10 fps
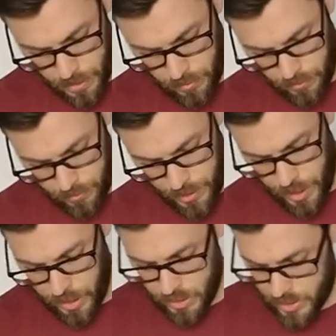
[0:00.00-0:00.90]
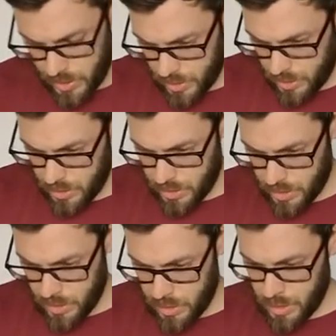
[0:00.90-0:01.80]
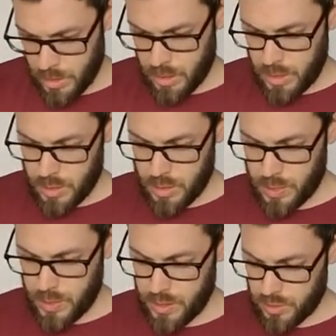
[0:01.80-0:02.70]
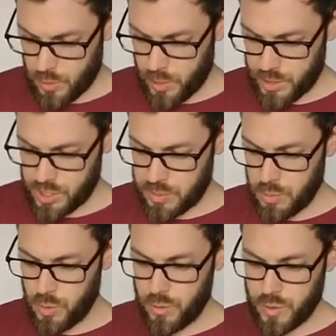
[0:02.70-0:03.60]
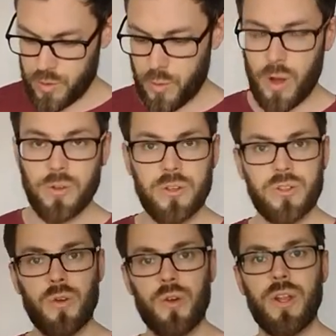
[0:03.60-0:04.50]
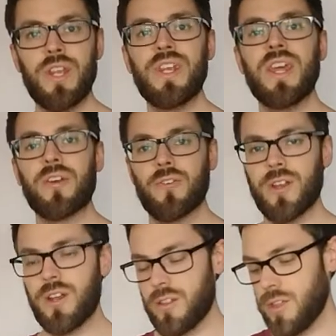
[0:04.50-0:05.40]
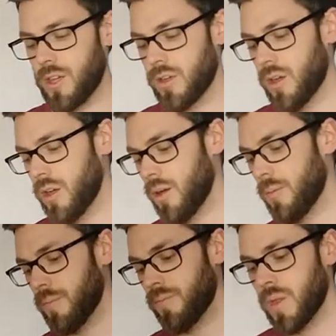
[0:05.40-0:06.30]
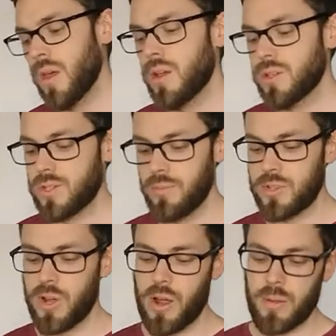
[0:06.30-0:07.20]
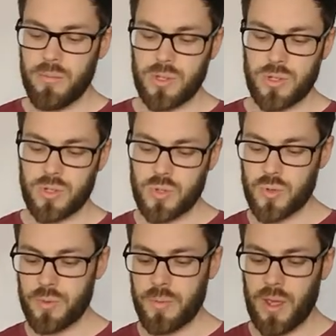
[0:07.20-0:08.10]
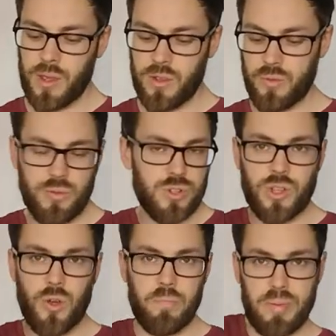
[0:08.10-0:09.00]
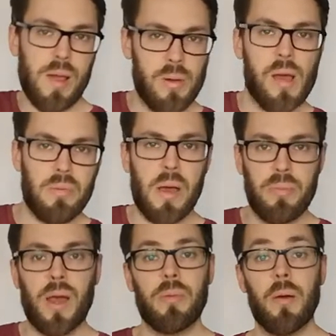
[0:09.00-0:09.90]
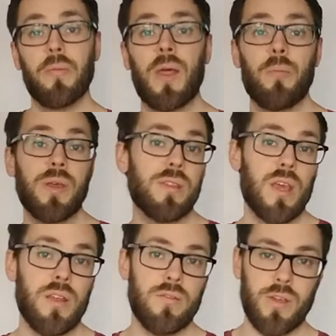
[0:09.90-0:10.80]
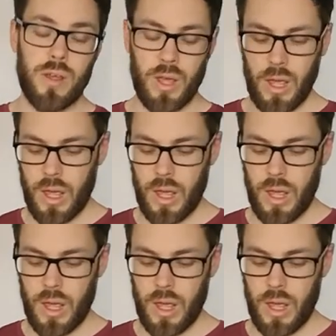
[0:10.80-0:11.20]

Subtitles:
in fact, it's quite smooth as well, so it's not going to nick on anything. Sometimes sword makers will just go bam, bam, bam, bam, bam, and that'll be at the end of it.